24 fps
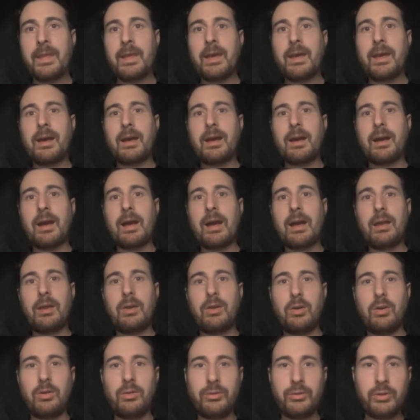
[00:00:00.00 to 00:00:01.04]
I
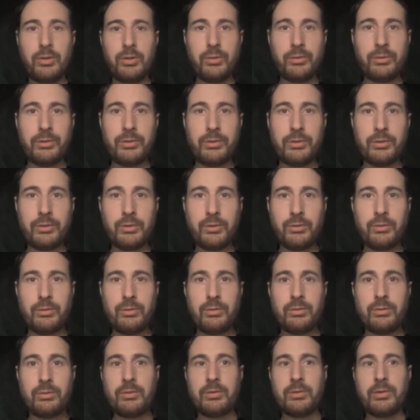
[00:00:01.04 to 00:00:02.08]
also
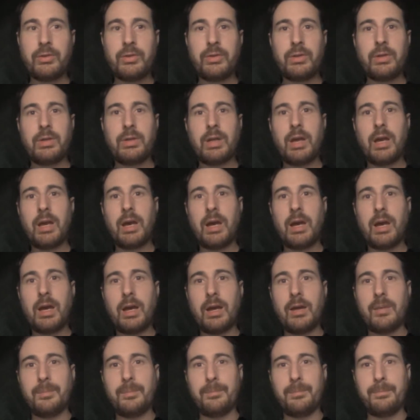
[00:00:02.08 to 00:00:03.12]
used
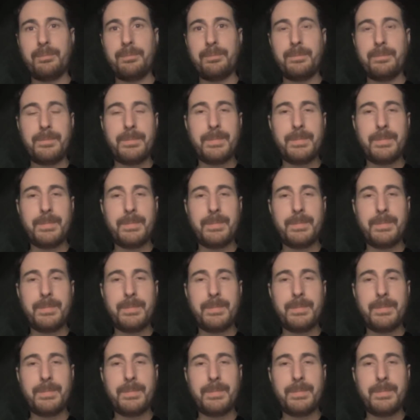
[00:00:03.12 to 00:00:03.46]
some